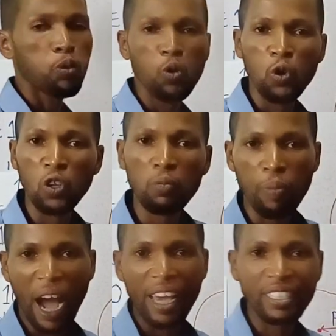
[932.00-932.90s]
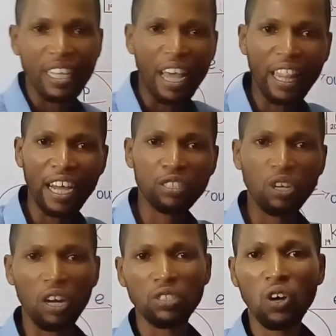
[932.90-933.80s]
pull by the
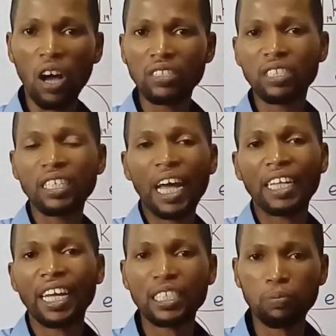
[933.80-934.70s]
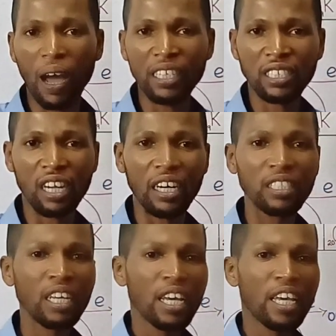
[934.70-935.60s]
electron causing an
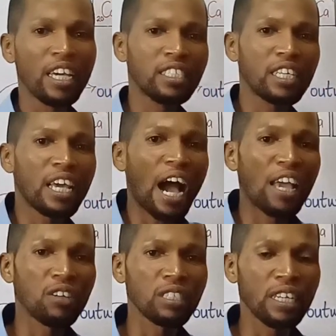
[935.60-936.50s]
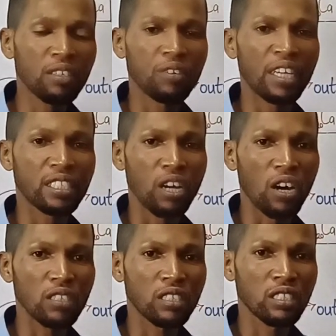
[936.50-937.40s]
expansion in the ionic
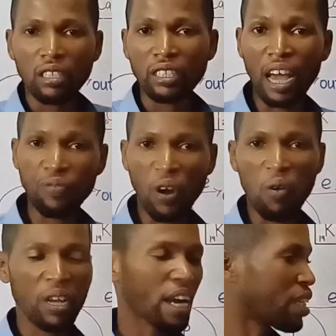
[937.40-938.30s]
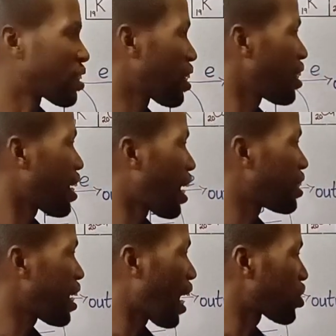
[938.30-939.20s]
radius, therefore we can say that
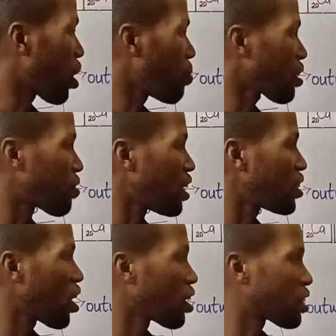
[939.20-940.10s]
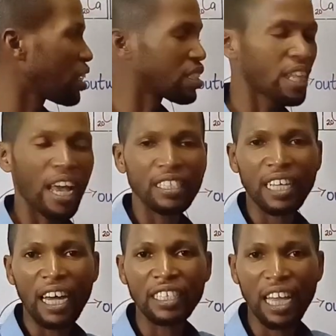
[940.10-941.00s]
the atomic radius is less
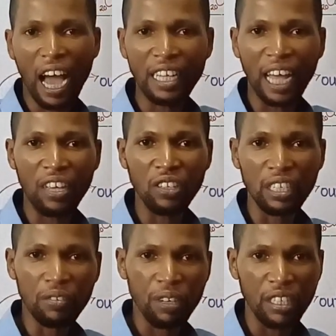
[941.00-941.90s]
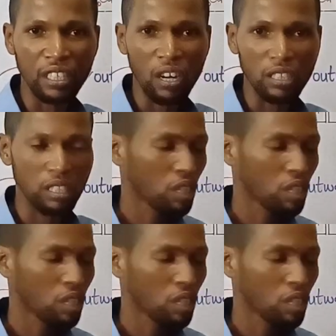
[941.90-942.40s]
than the anionic radius